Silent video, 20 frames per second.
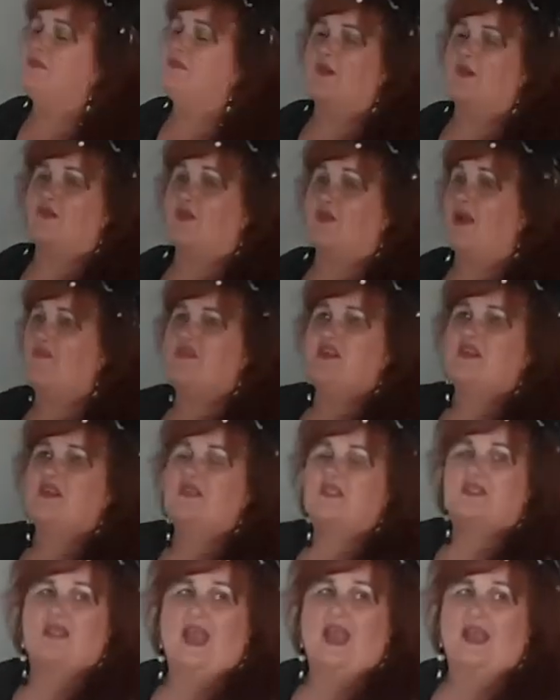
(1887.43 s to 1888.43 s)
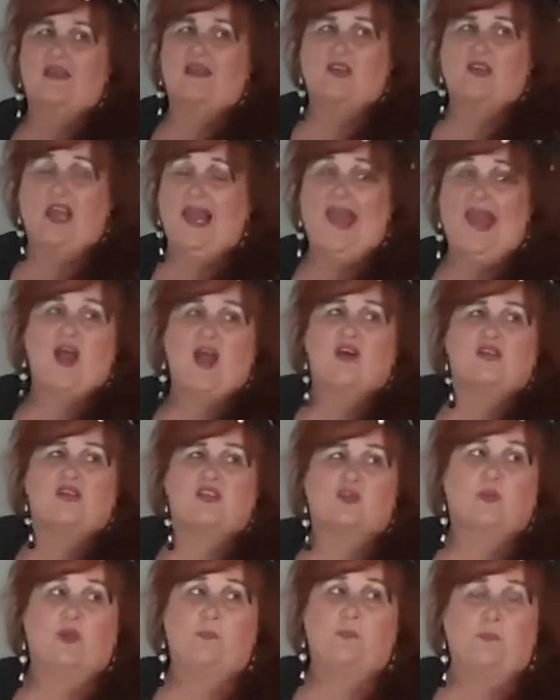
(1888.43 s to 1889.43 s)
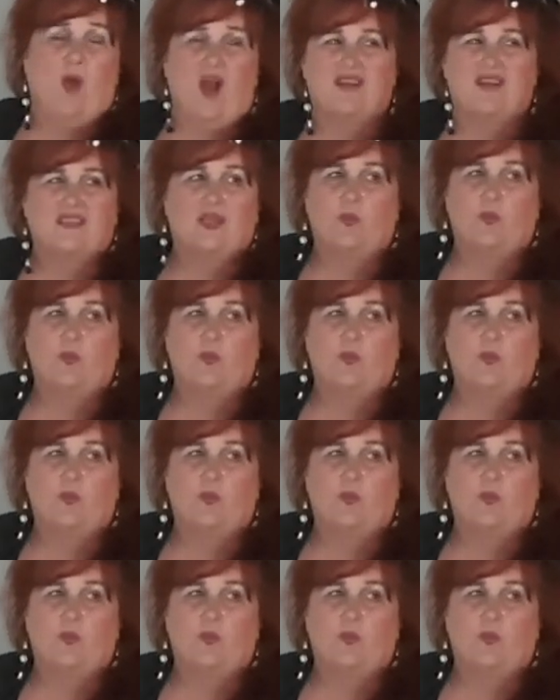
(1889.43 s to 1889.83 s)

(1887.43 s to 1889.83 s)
rivers and clouds will pass